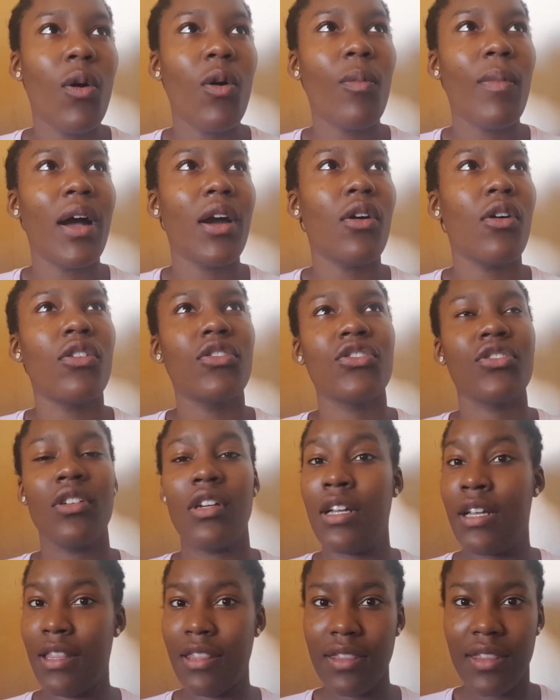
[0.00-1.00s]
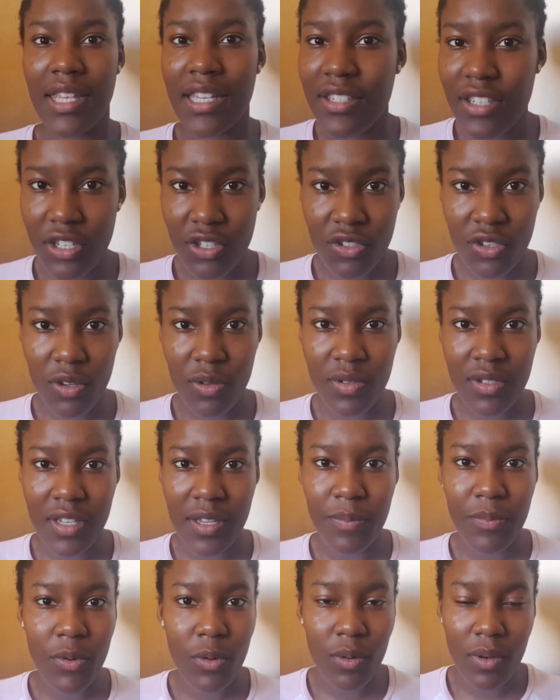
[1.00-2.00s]
oh my gosh, this is so
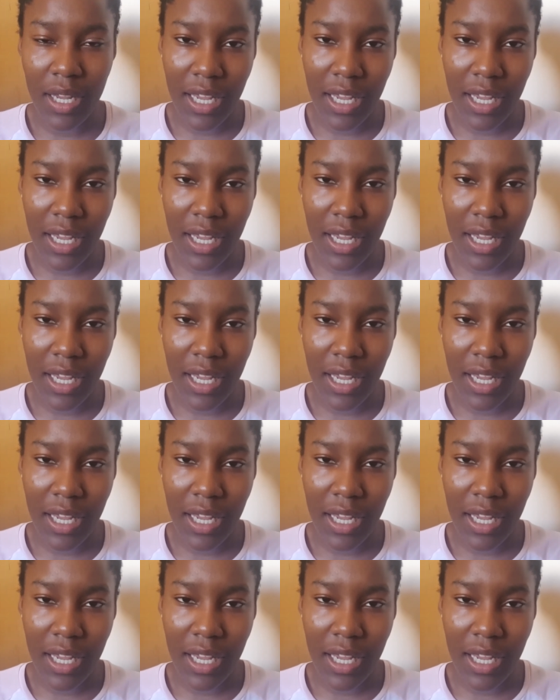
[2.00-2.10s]
simple.